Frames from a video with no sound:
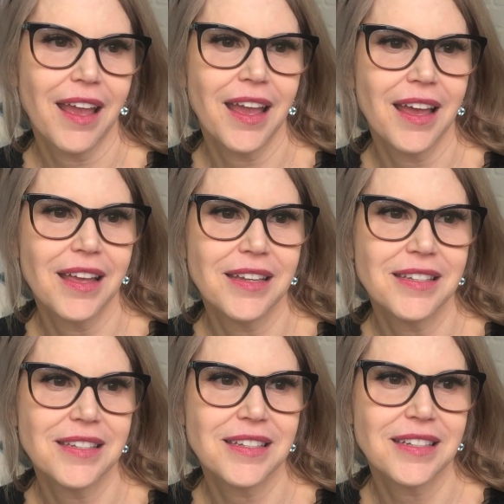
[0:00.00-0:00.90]

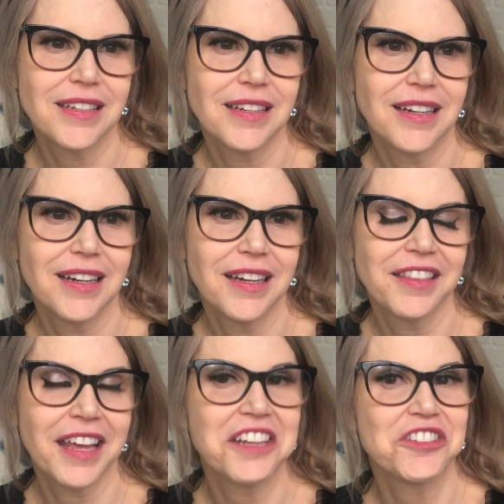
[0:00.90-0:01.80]
And
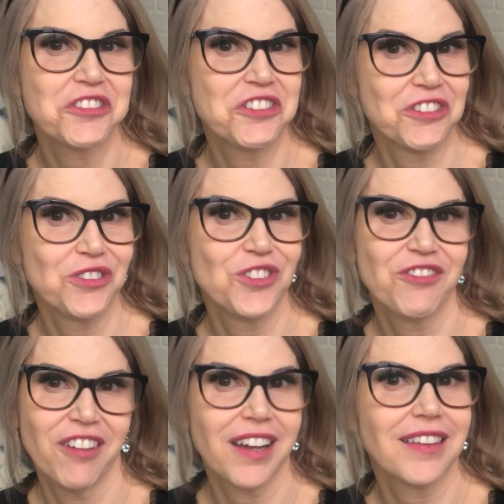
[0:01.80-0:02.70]
that is a huge
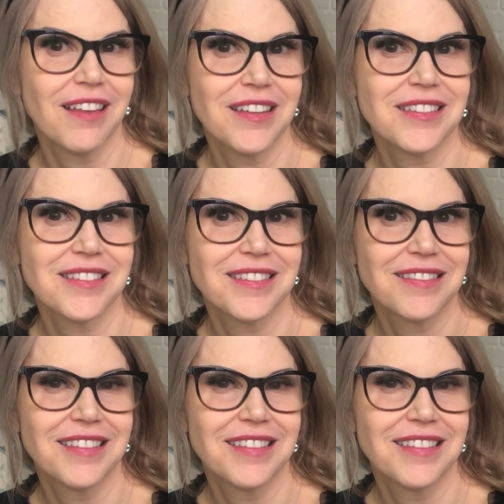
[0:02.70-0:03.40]
fucking loss.